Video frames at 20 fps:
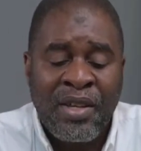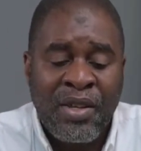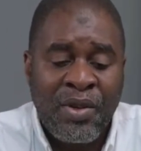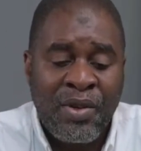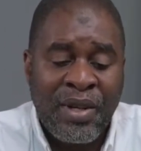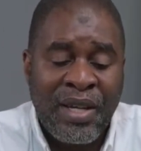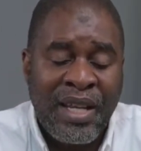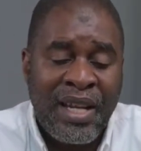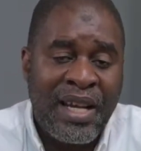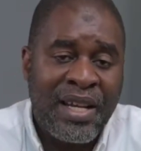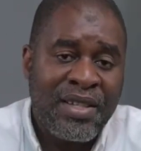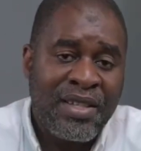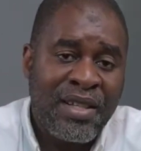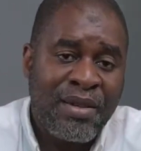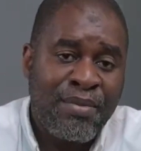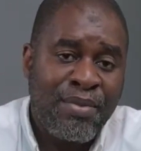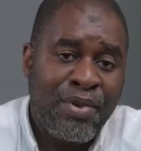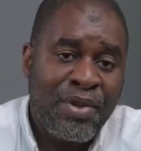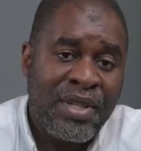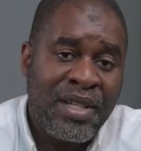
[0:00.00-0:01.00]
you can actually
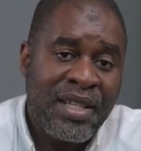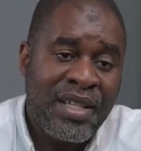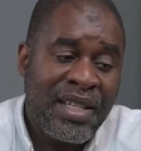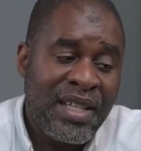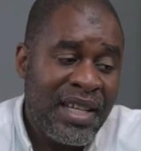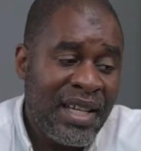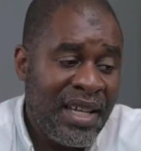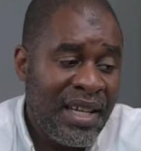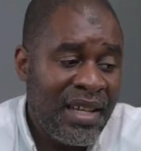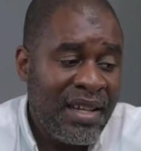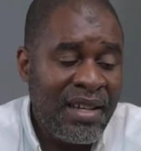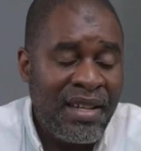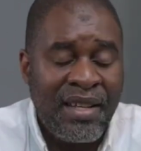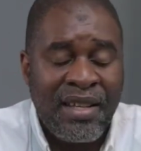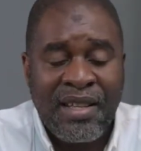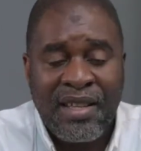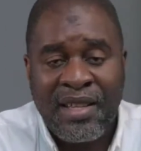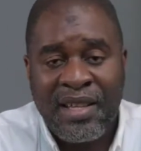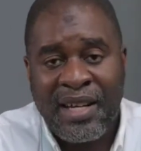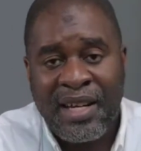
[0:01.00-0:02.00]
put it in
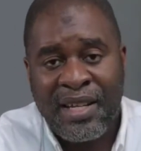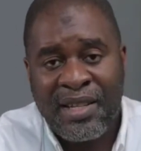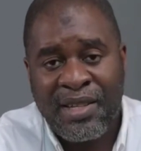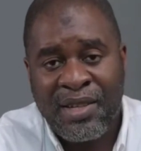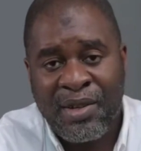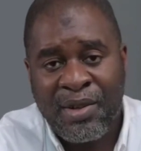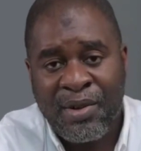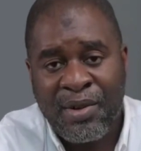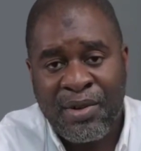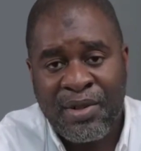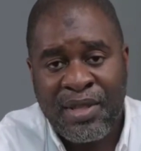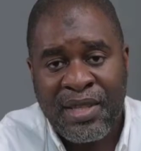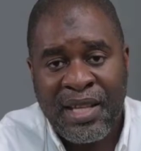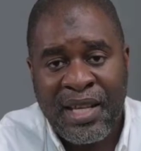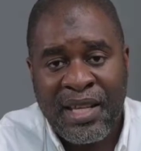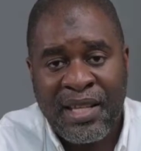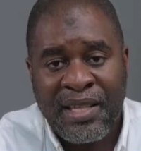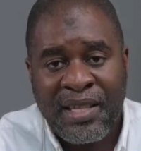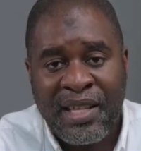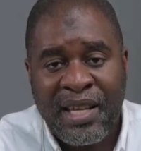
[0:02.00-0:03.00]
the articles
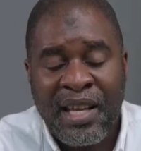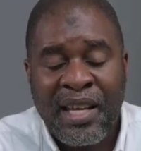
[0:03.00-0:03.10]
that